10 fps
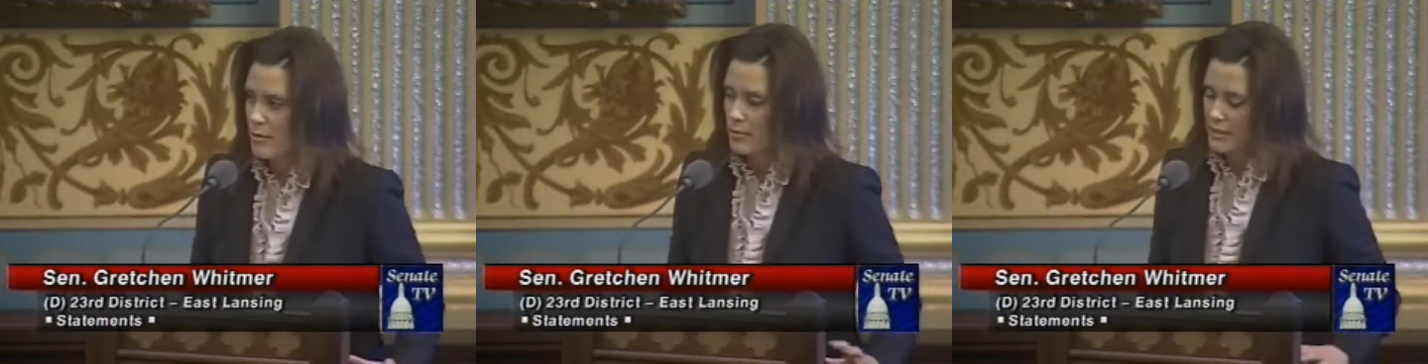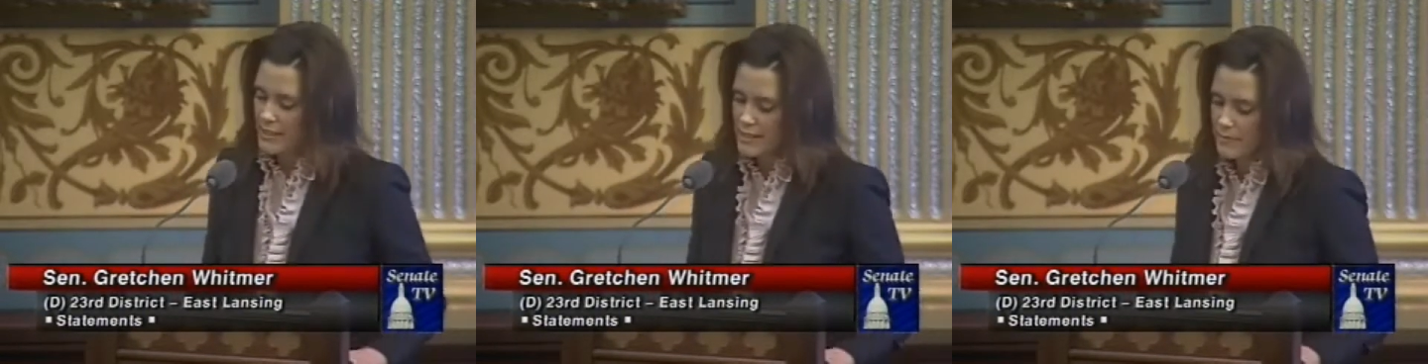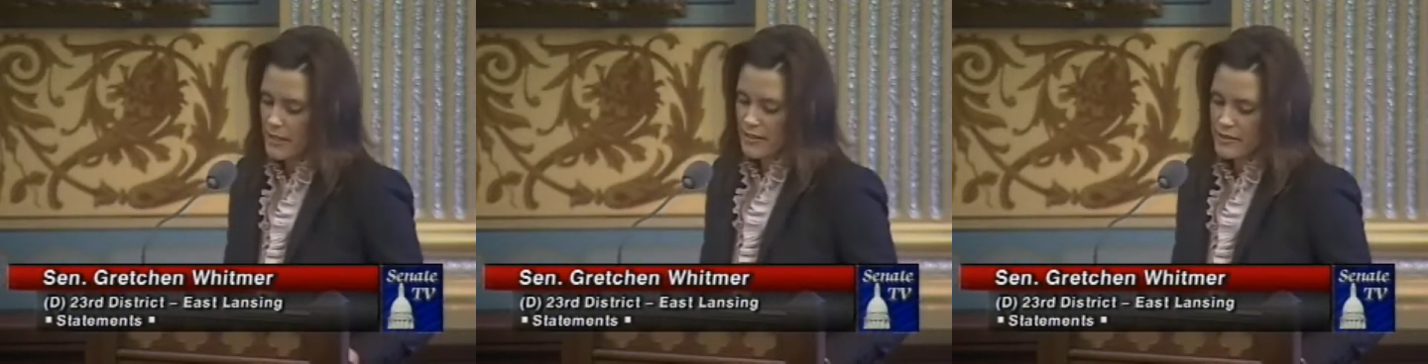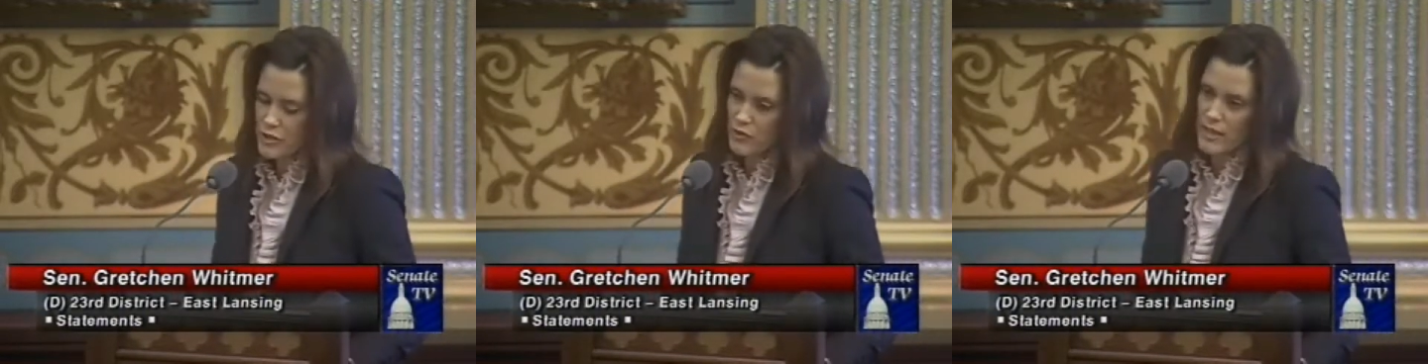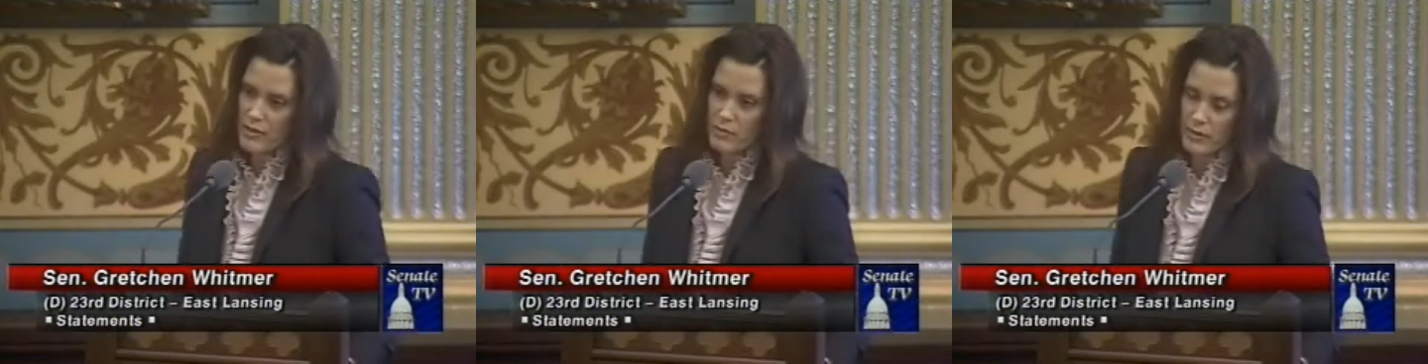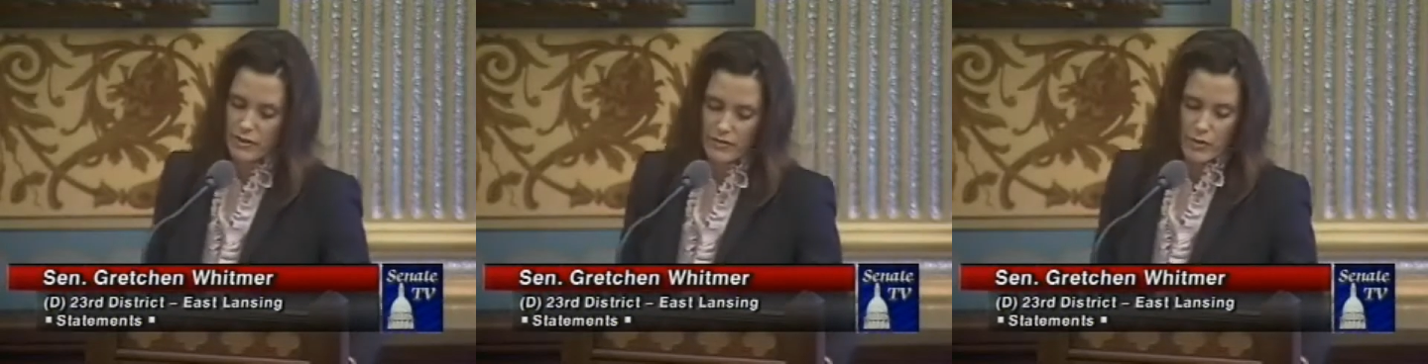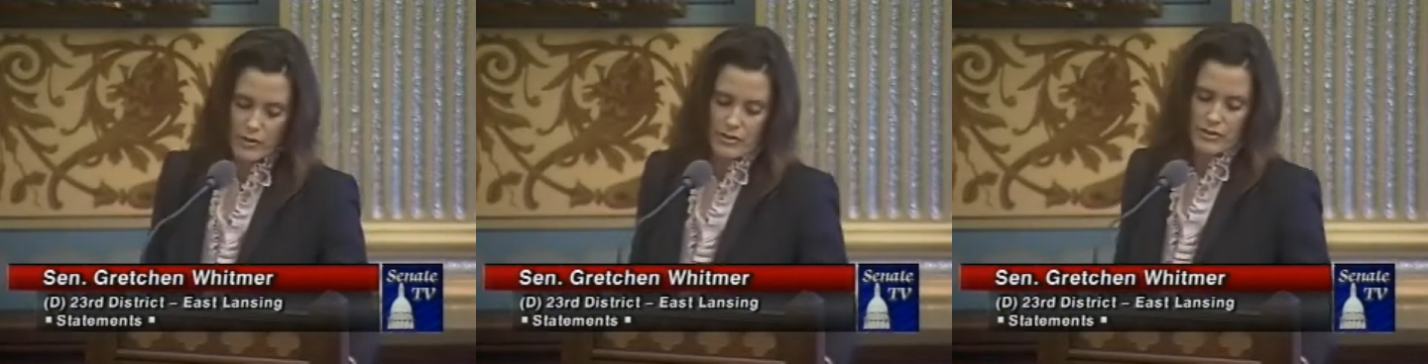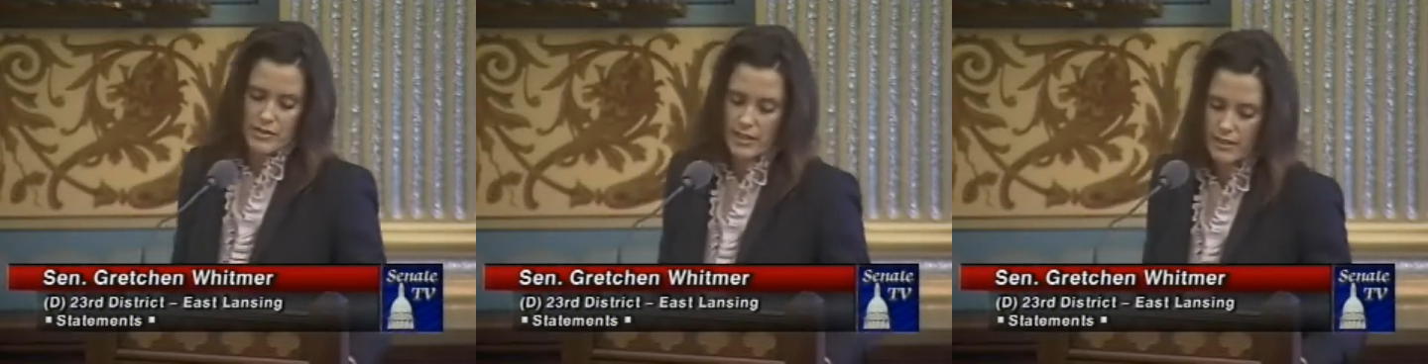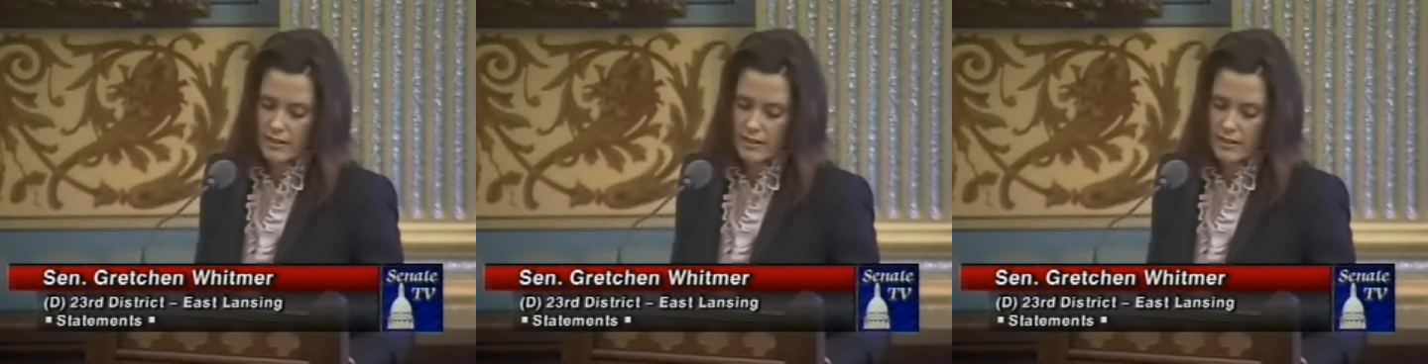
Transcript: But let's be straight with the voters.